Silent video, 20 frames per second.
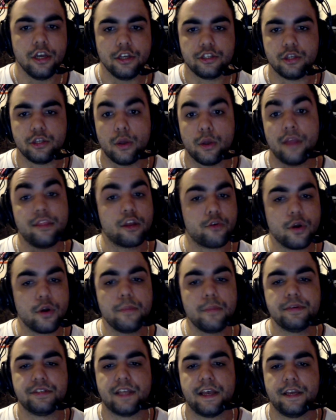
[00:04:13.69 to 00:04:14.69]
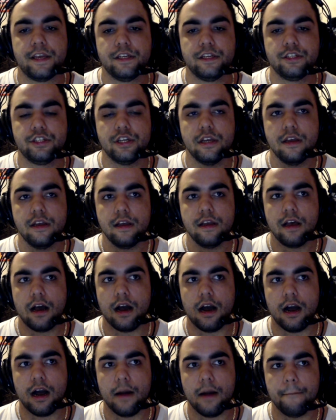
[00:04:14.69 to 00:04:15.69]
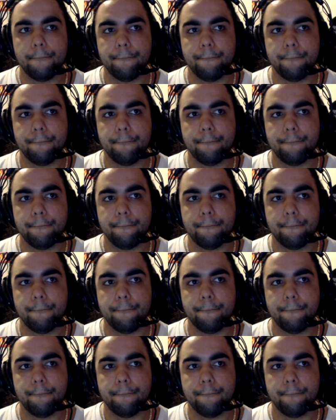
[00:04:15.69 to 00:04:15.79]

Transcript: So in the group stage, I